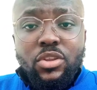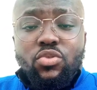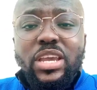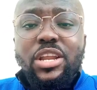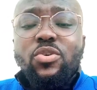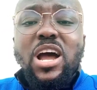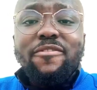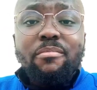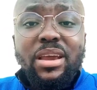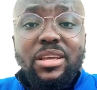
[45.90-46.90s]
You cannot
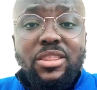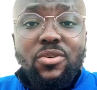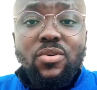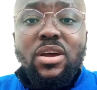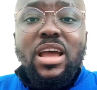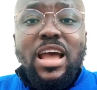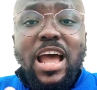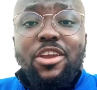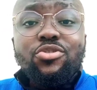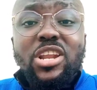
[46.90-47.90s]
have a mentor
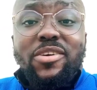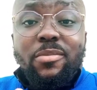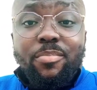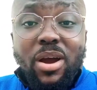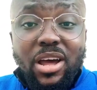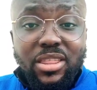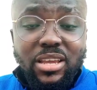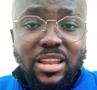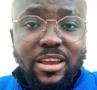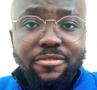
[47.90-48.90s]
and you don't have a path
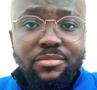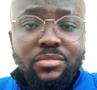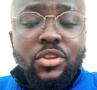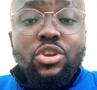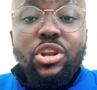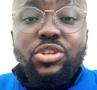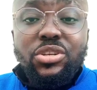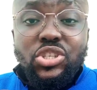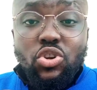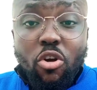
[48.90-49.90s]
in life. You need to
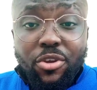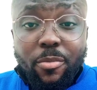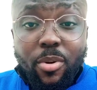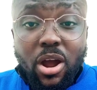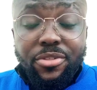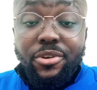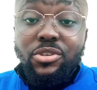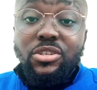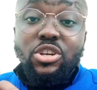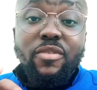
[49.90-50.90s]
discover your path. You need
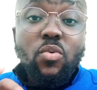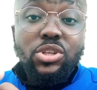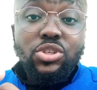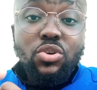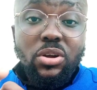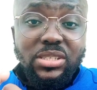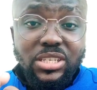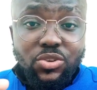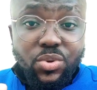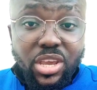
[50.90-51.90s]
to discover what you ought to
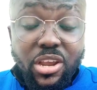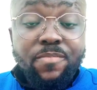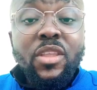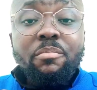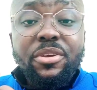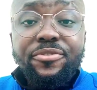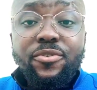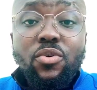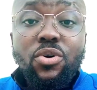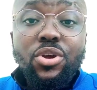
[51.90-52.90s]
do here
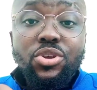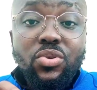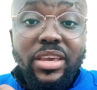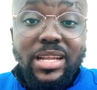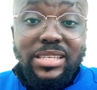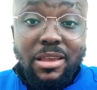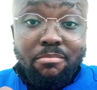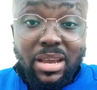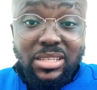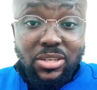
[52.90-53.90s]
before you get a
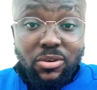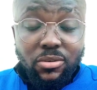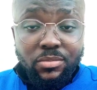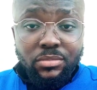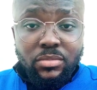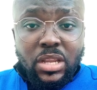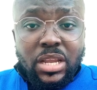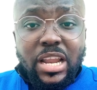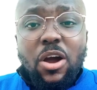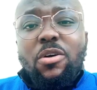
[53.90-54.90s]
mentor.
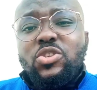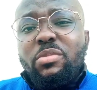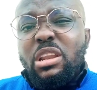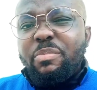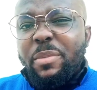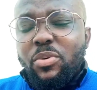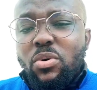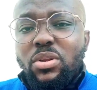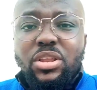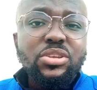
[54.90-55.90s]
Now, so many
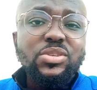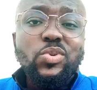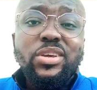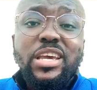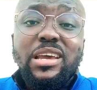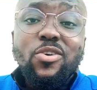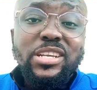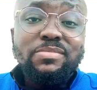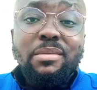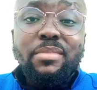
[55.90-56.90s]
people, you just want to get, oh,
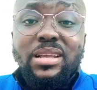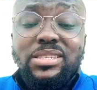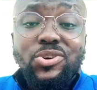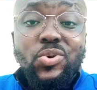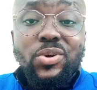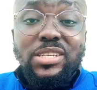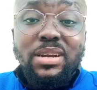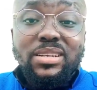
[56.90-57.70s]
this is my mentor, oh, this